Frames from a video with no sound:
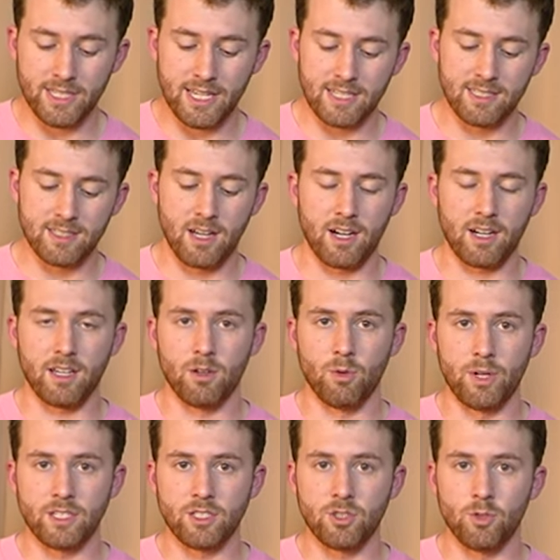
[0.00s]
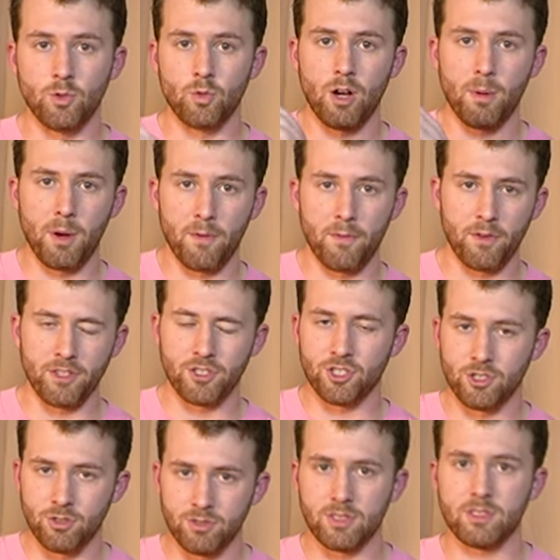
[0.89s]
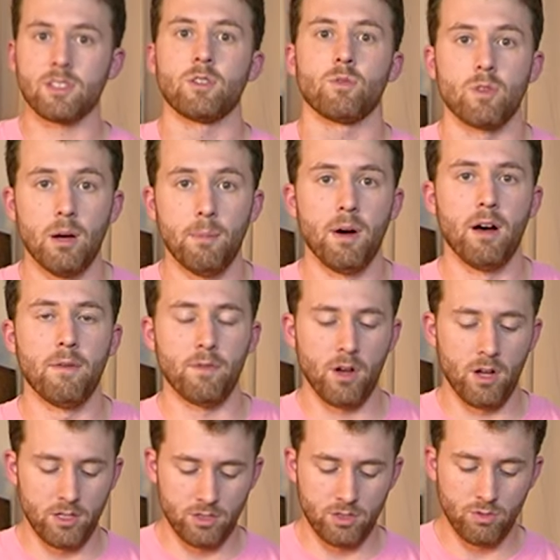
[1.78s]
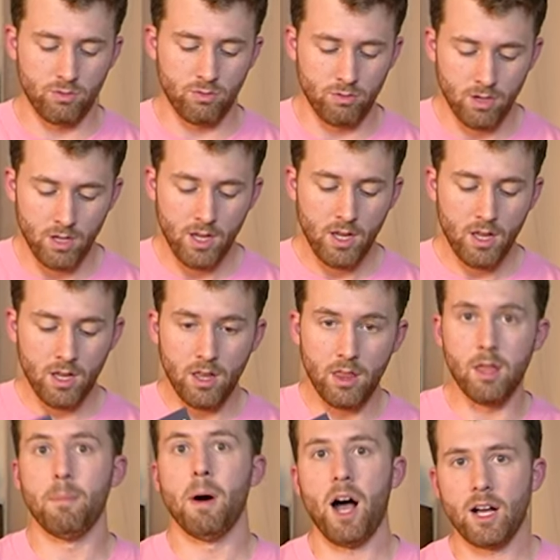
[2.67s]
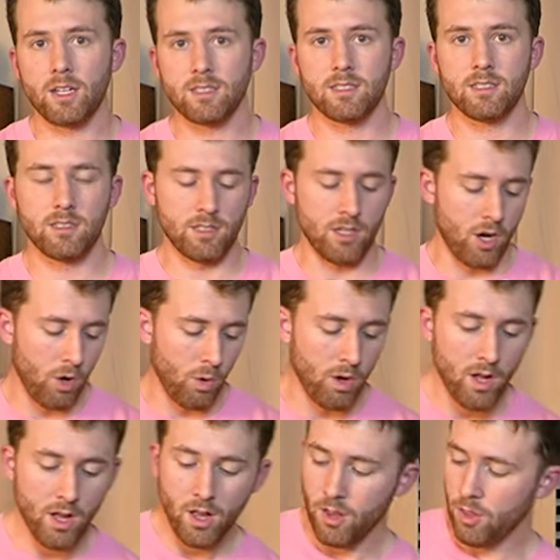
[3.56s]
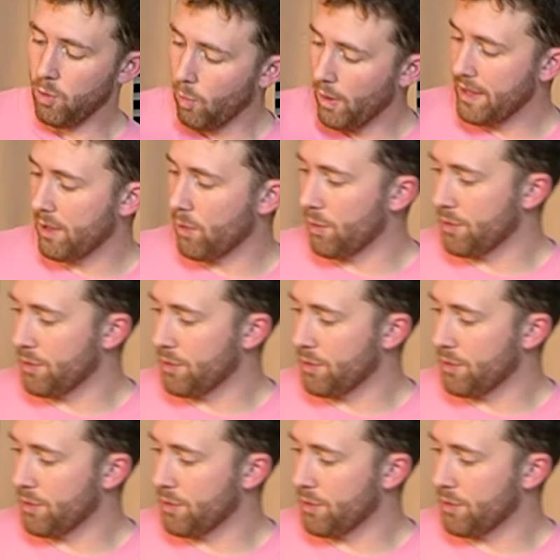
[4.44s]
It's not going to rub off on the shoes. It's gonna rub off onto the box. So the way that